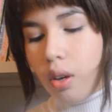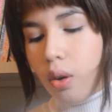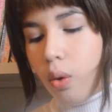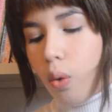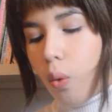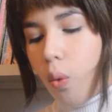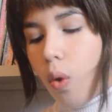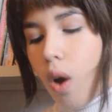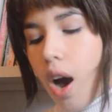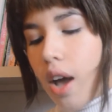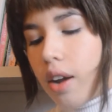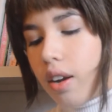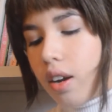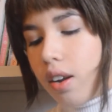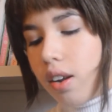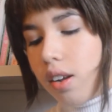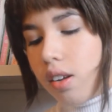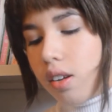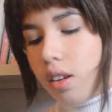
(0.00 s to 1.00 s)
what
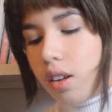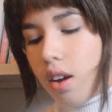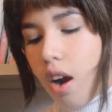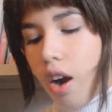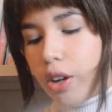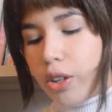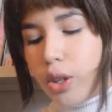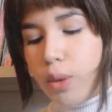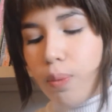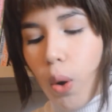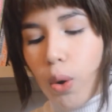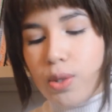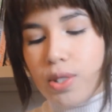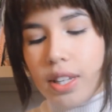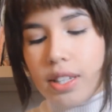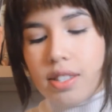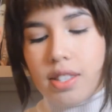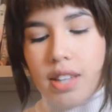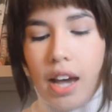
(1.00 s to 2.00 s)
are you most
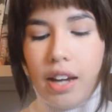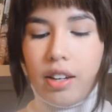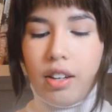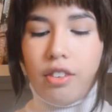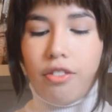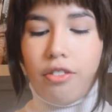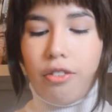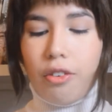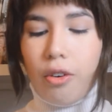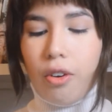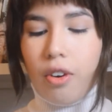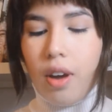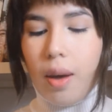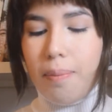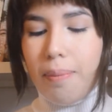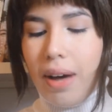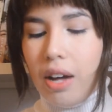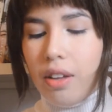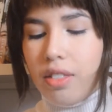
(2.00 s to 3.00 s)
excited for
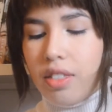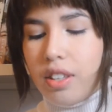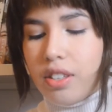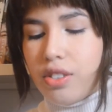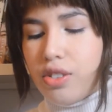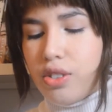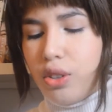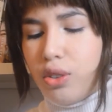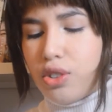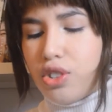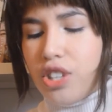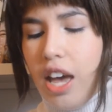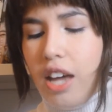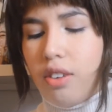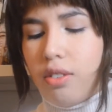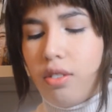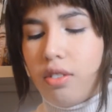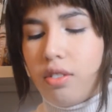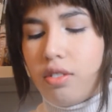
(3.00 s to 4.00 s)
about this new
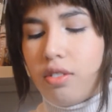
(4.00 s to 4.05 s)
channel?